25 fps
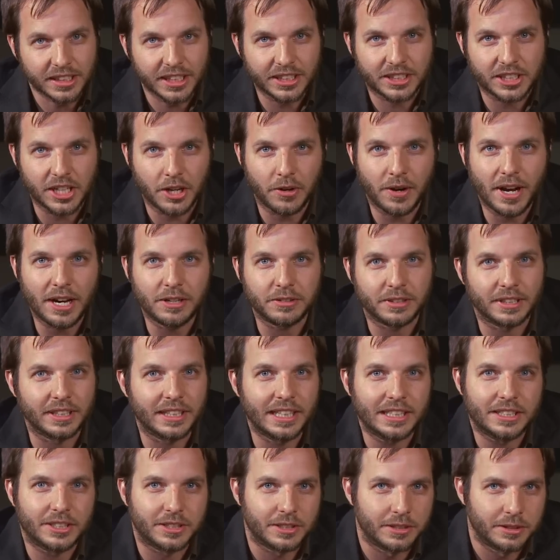let's go out and
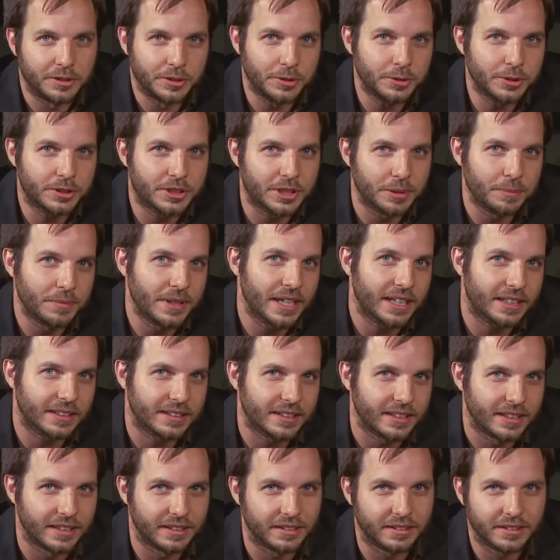let's use some
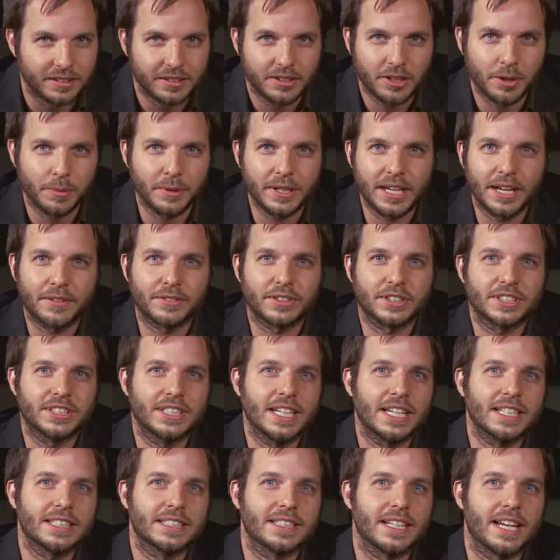nicotine. Nobody ever
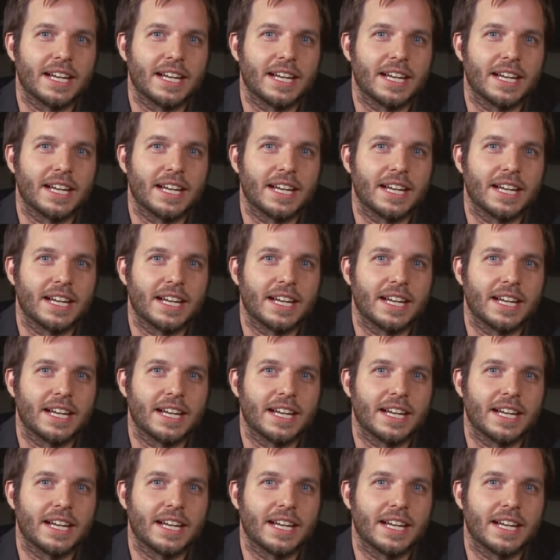says